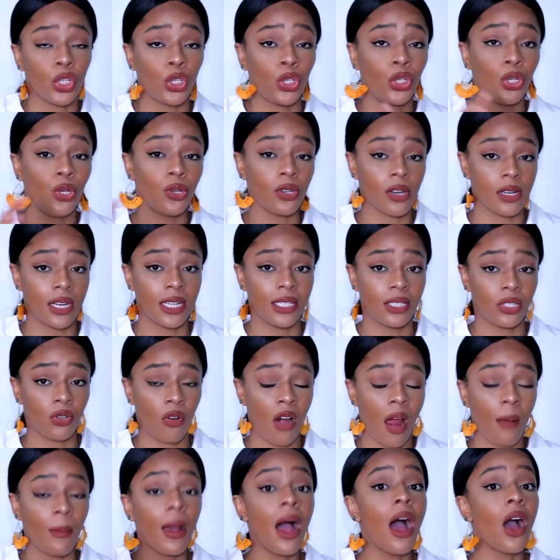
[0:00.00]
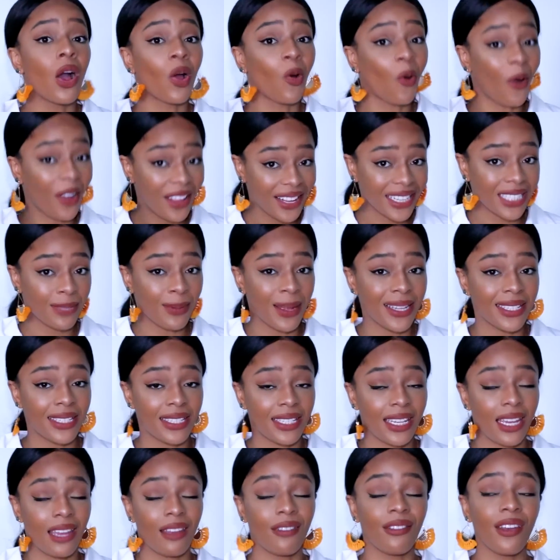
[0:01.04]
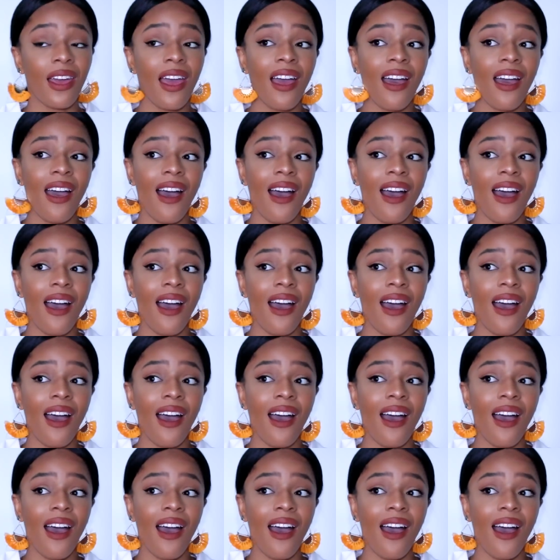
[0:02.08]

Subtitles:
huge on Instagram, quite expensive.